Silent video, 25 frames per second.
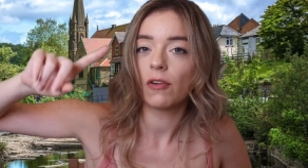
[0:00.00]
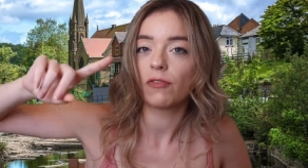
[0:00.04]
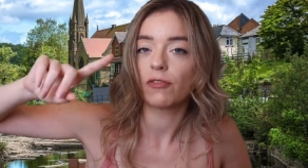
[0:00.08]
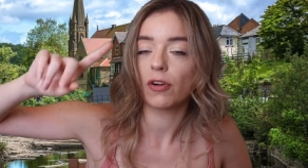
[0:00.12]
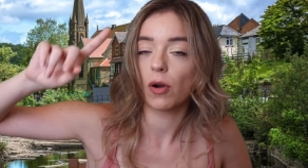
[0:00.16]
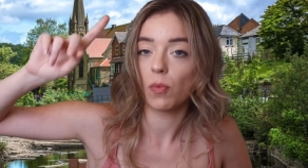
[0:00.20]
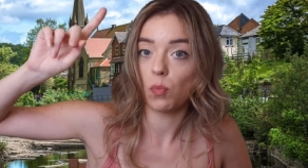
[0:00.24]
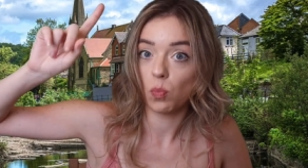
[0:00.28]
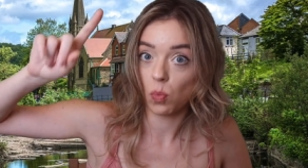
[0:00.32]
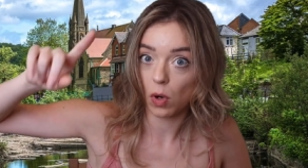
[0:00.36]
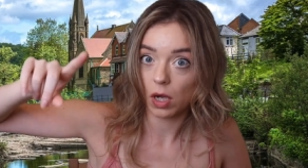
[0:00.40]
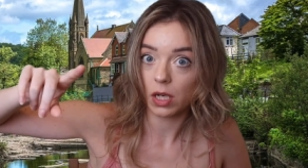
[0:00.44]

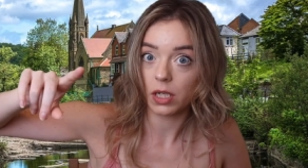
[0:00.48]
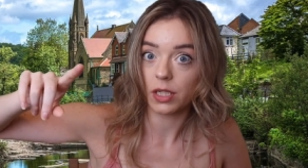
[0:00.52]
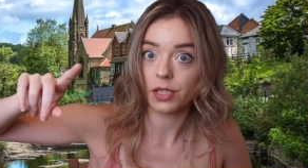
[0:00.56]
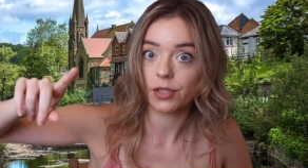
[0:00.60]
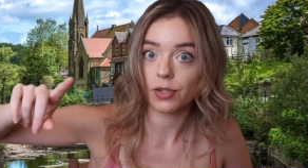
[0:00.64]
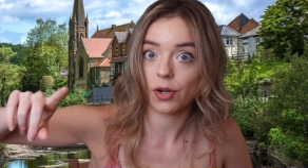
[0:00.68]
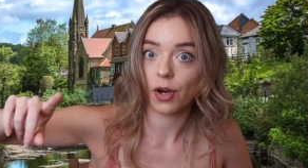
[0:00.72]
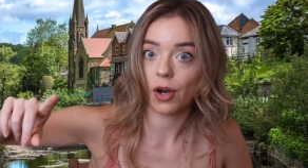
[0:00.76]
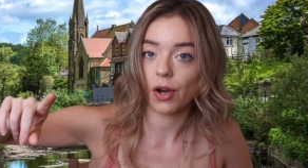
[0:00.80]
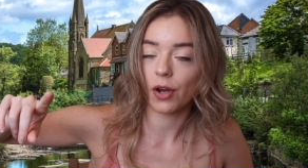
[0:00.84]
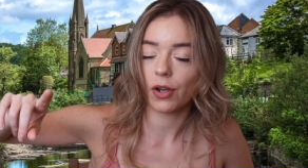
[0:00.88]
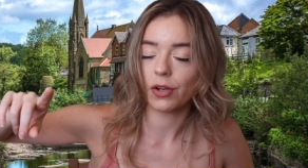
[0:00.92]
from one
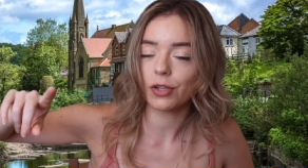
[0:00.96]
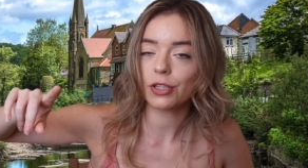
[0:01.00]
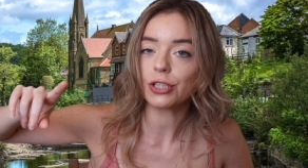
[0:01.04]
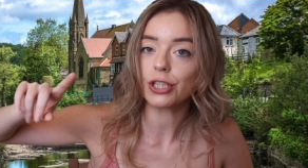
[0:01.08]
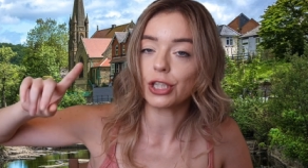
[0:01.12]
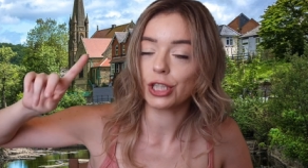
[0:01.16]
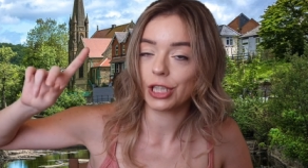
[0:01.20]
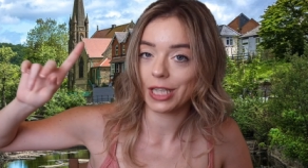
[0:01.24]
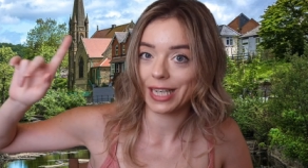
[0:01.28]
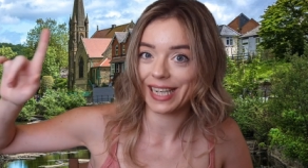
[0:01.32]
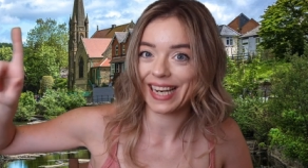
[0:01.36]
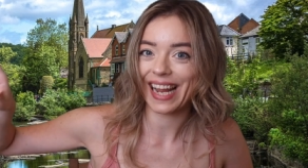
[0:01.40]
town
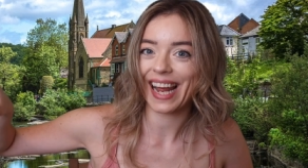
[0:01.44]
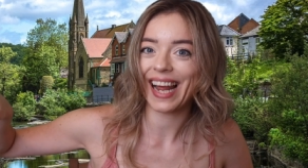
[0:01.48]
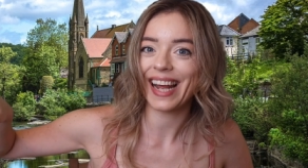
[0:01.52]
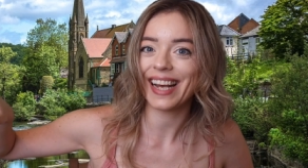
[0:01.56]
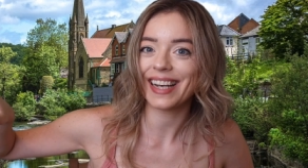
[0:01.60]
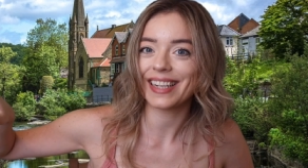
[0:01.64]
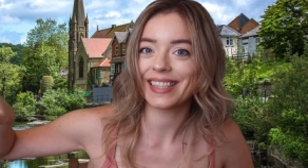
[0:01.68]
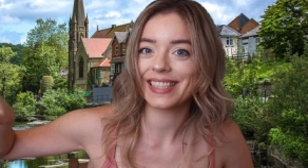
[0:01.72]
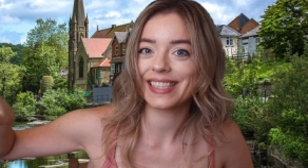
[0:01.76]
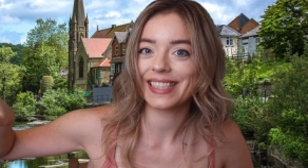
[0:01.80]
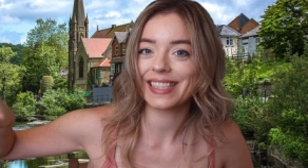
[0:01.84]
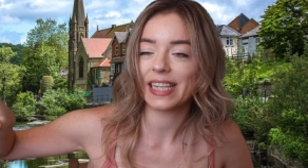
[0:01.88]
to the
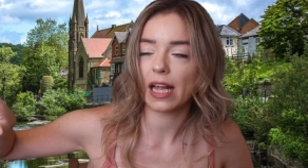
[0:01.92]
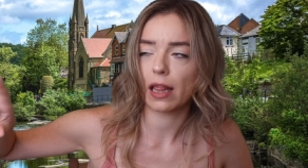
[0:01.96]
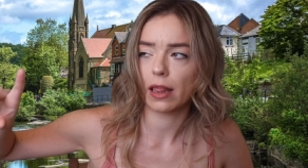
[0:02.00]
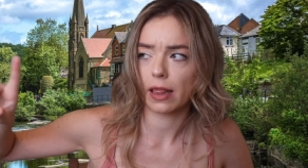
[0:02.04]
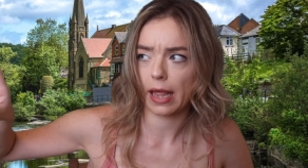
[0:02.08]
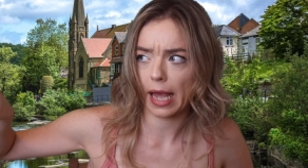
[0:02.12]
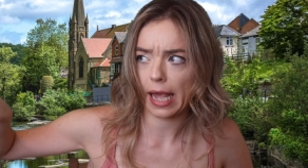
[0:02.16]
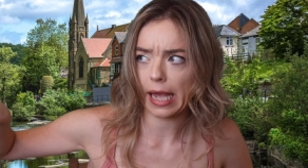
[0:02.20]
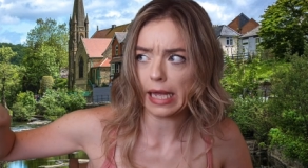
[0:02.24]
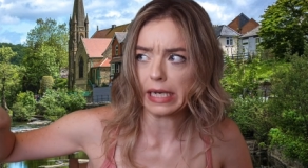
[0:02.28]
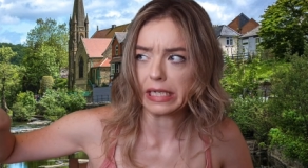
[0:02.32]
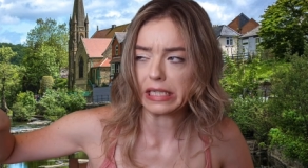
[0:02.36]
next,
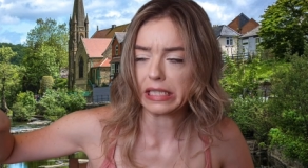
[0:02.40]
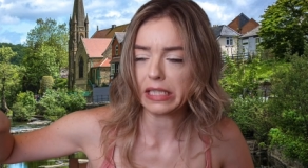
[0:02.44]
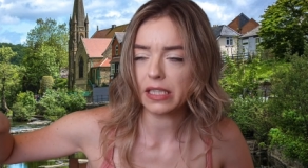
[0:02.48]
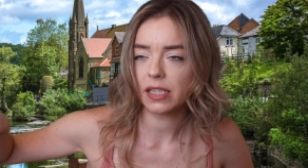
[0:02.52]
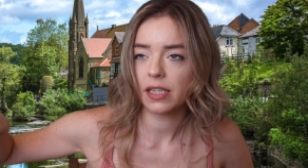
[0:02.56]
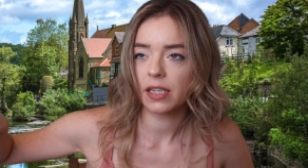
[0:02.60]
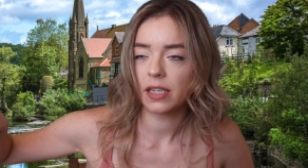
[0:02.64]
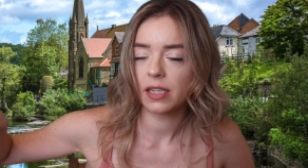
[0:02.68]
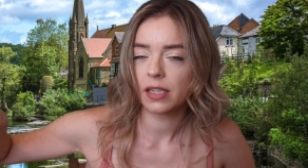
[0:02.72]
then